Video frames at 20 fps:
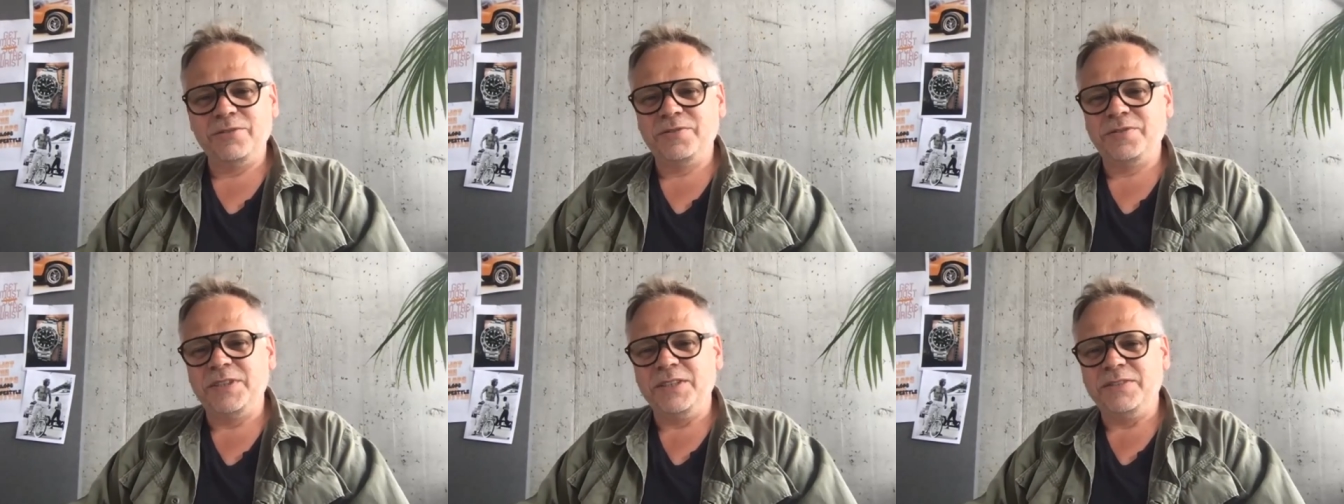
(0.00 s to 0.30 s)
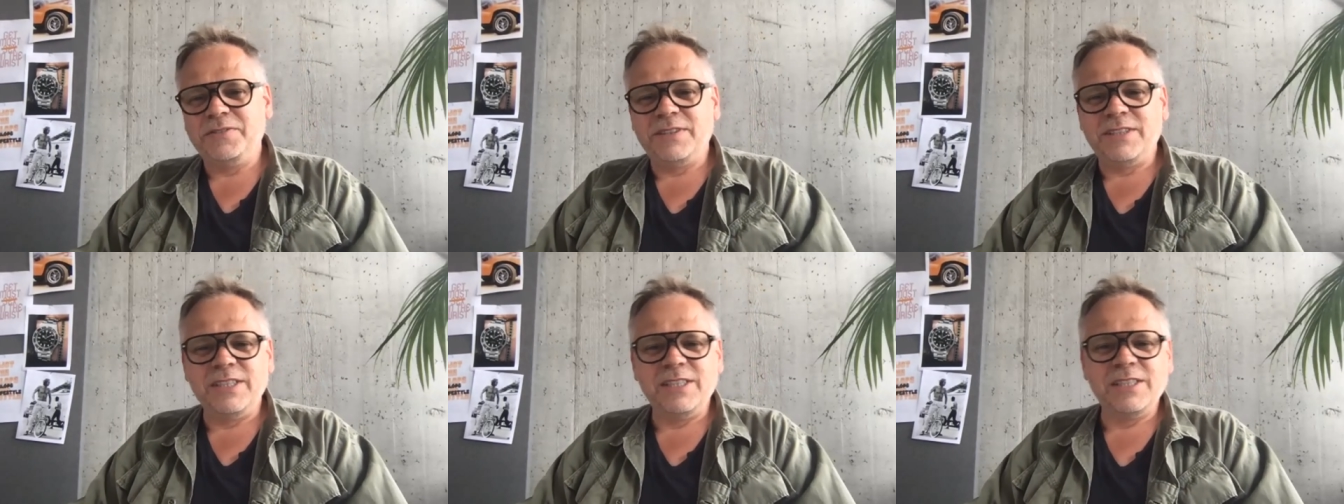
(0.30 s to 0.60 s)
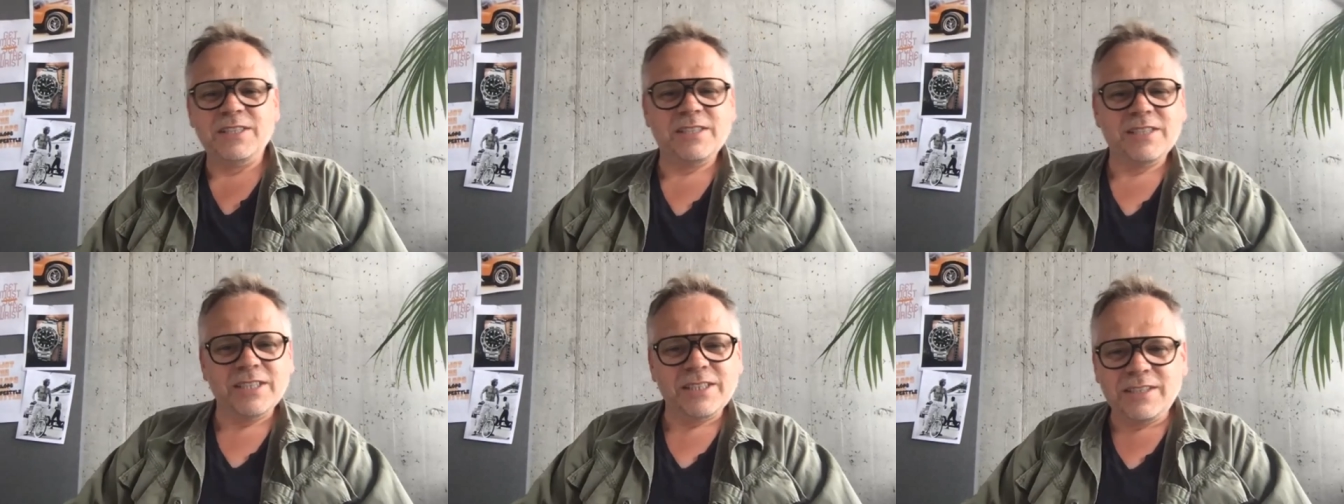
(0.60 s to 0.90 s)
of
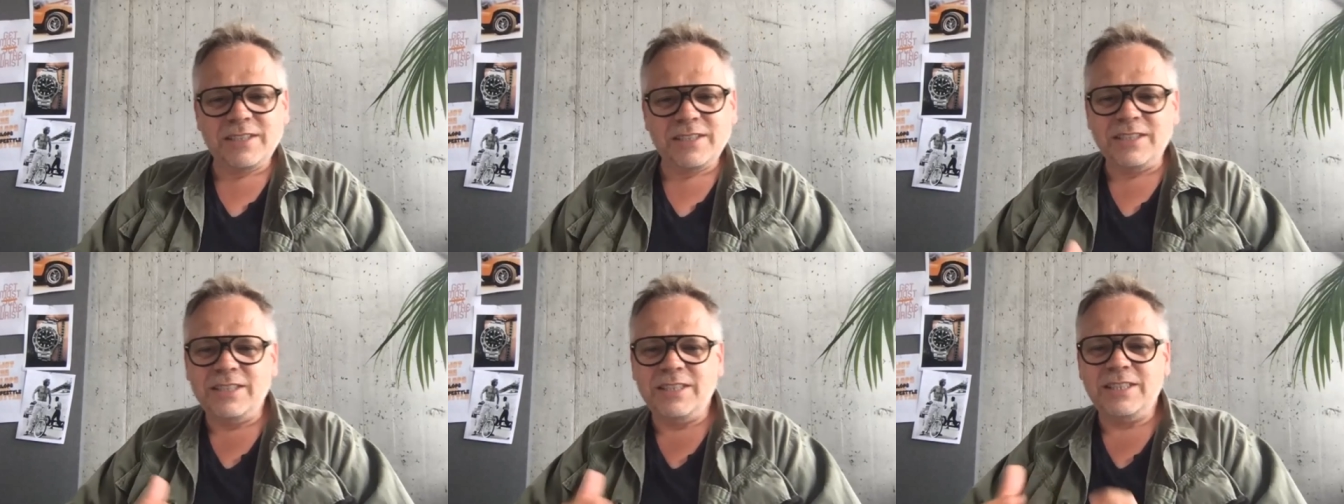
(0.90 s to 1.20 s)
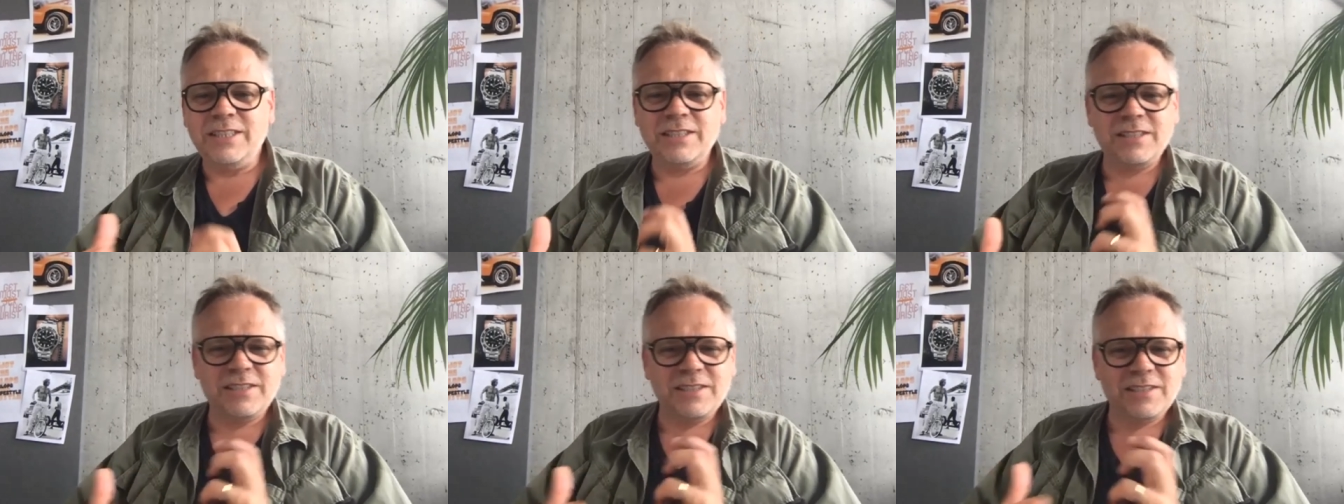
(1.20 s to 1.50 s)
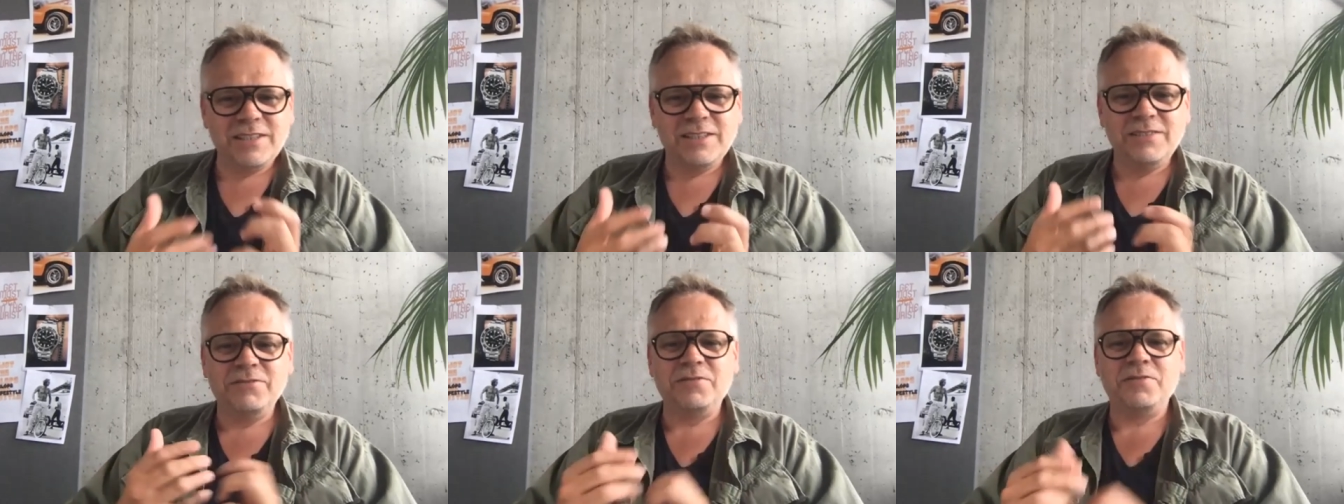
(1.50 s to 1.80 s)
50s, 60s
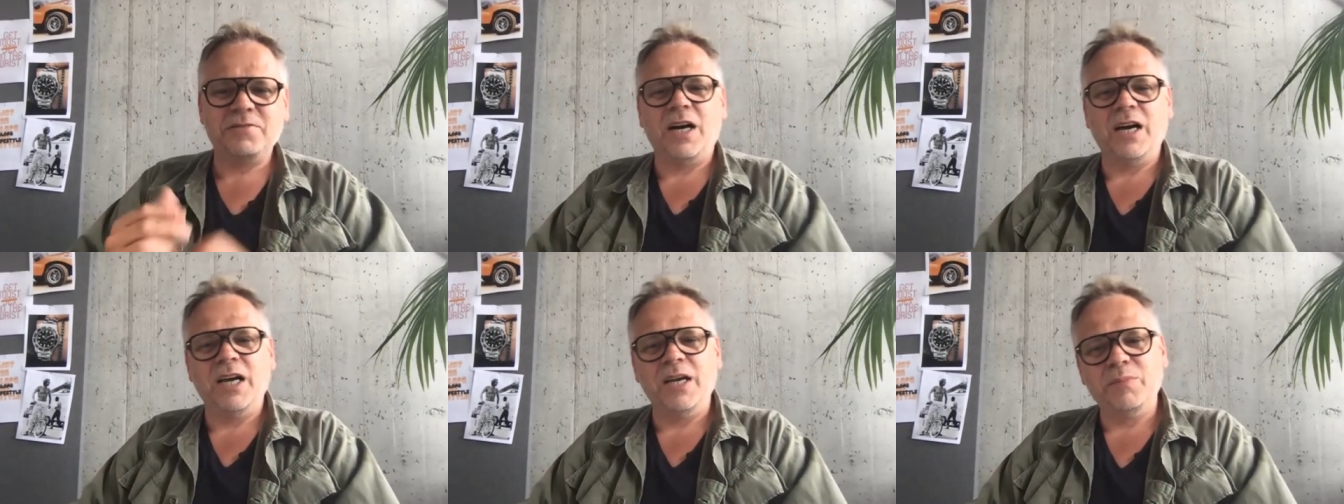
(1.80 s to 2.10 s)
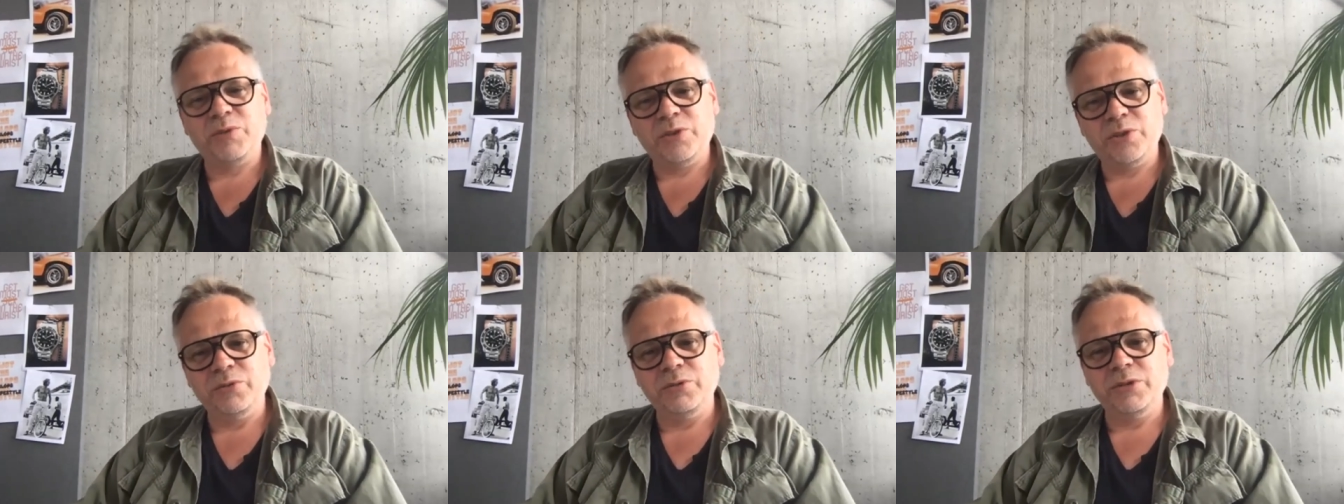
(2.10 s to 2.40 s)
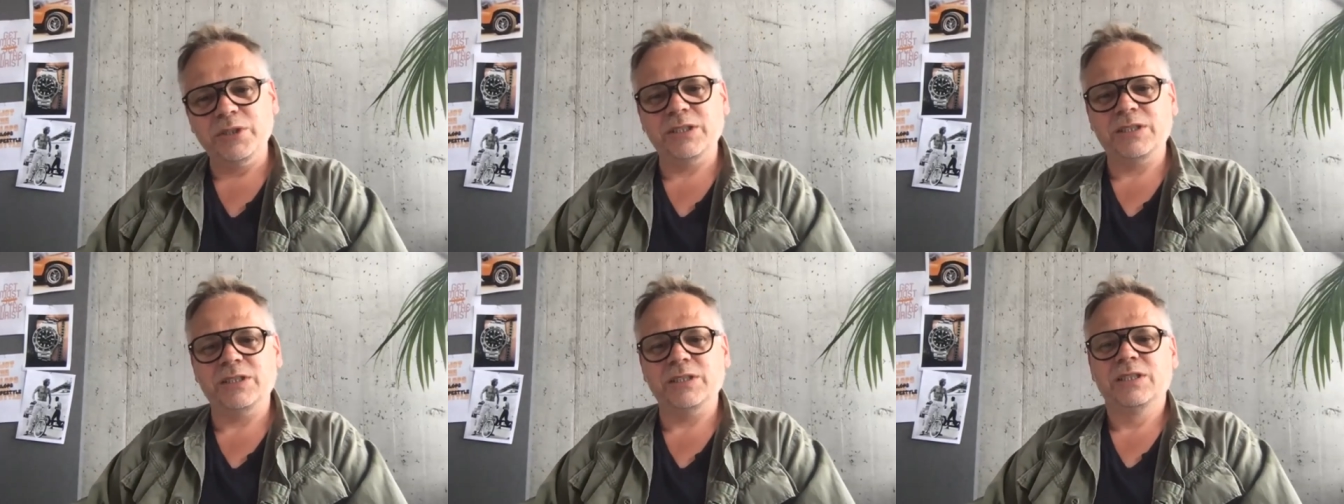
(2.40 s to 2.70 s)
vibe to
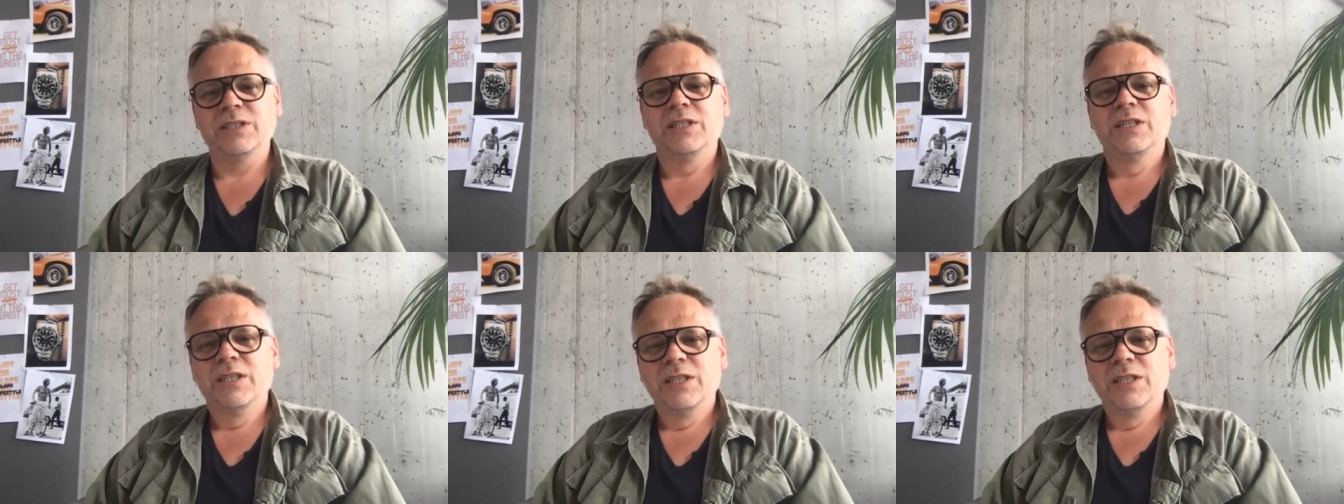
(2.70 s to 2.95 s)
it. Yeah.